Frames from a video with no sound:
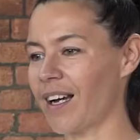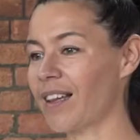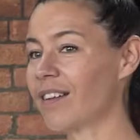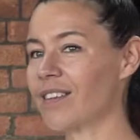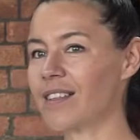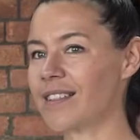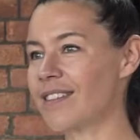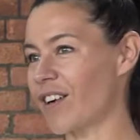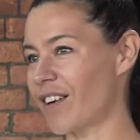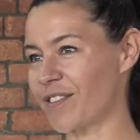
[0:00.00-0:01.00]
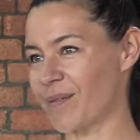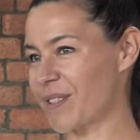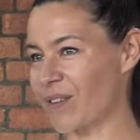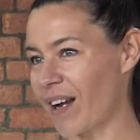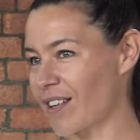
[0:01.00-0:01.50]
I literally started from
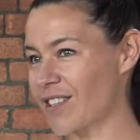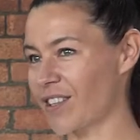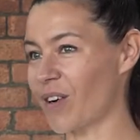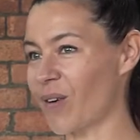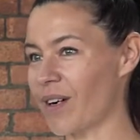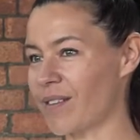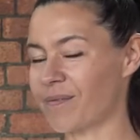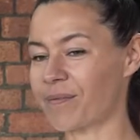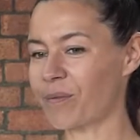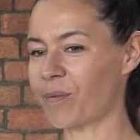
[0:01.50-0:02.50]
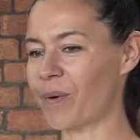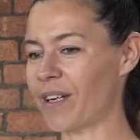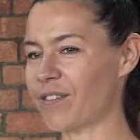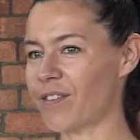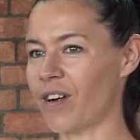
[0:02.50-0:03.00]
scratch, I
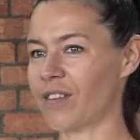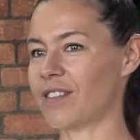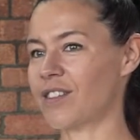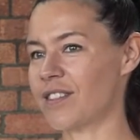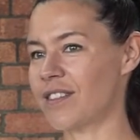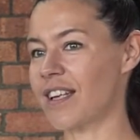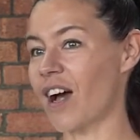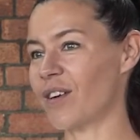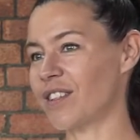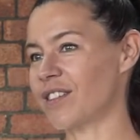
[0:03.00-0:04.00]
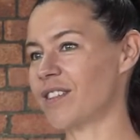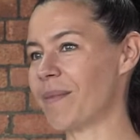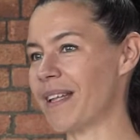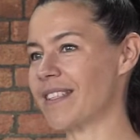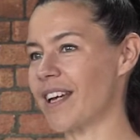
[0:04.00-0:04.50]
went on scouting to the
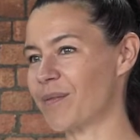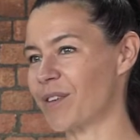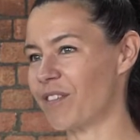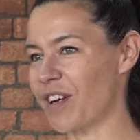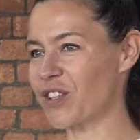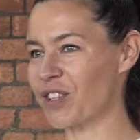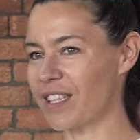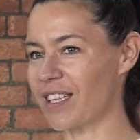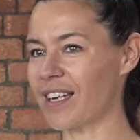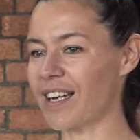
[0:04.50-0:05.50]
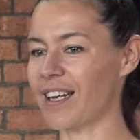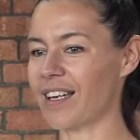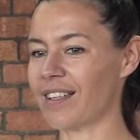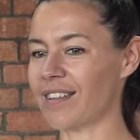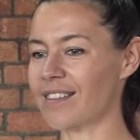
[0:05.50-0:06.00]
men's side professionally,
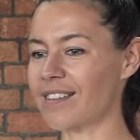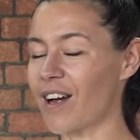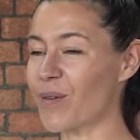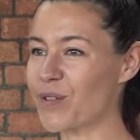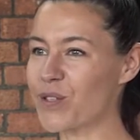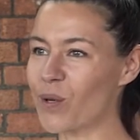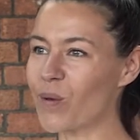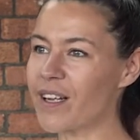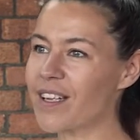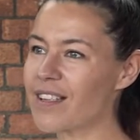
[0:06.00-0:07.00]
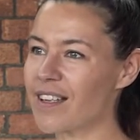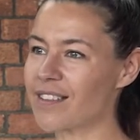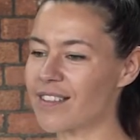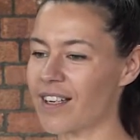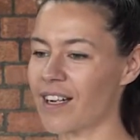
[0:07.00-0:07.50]
and I was so lucky that